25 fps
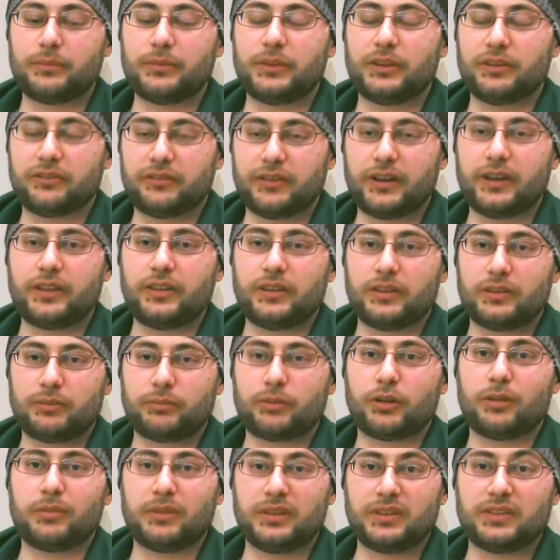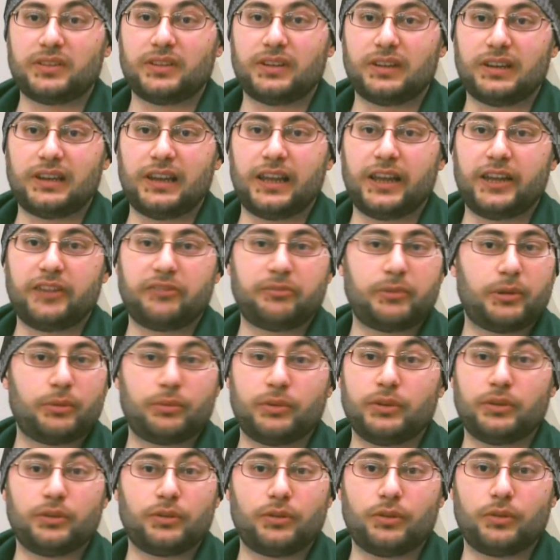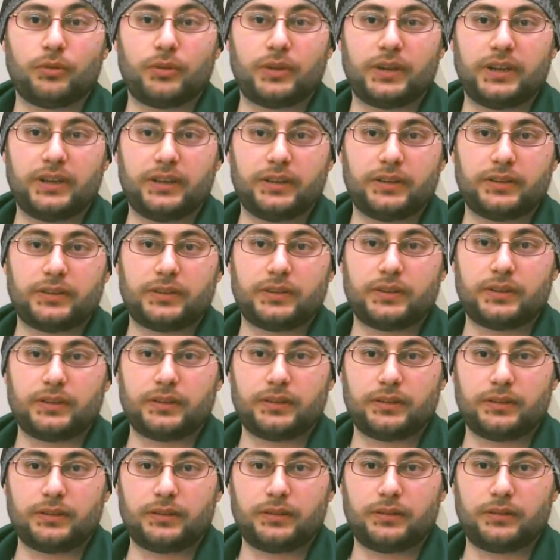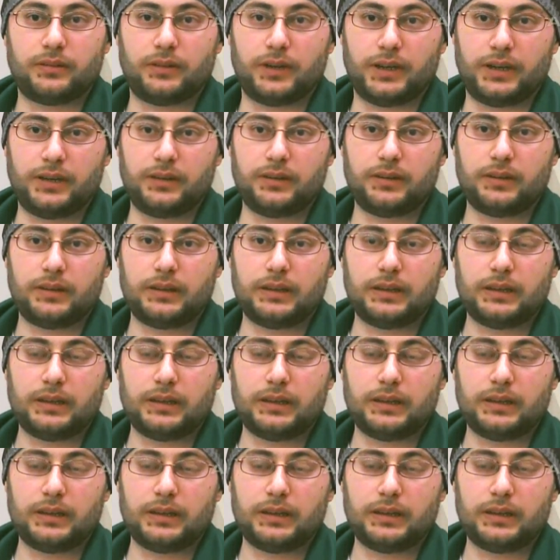your father is probably still alive, but we don't know where he is, right?